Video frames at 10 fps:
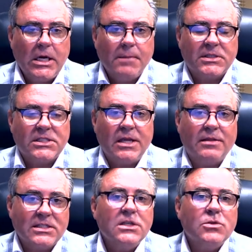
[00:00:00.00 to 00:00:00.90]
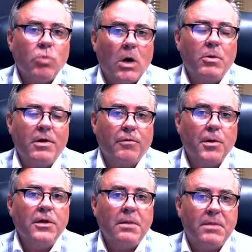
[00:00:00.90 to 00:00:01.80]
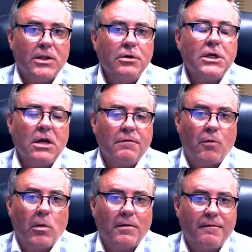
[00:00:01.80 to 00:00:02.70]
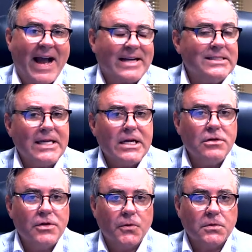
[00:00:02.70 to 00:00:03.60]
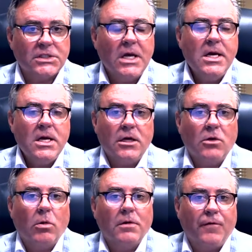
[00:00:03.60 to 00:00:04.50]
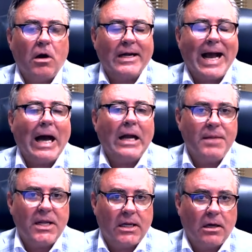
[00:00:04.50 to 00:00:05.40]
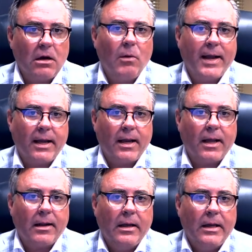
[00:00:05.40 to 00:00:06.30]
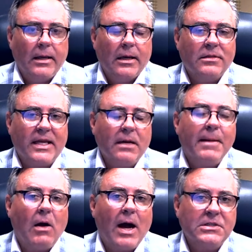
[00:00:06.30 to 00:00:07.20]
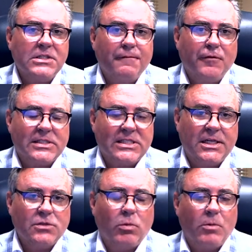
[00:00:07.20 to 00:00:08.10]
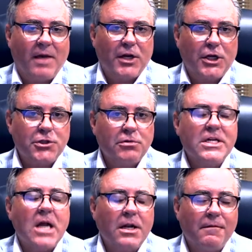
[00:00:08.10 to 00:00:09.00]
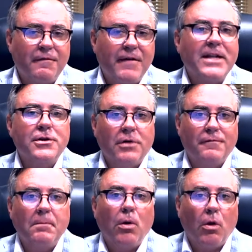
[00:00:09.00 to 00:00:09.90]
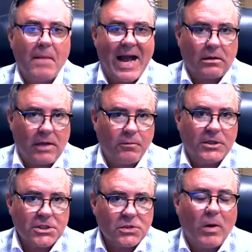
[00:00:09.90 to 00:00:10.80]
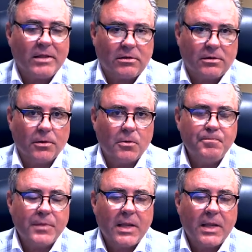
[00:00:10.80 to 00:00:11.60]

But see, this is what we've really been looking for, vaccine news, in order for our economy to get going again. Now, think about how different it is when we have an event-driven pullback like we just went through,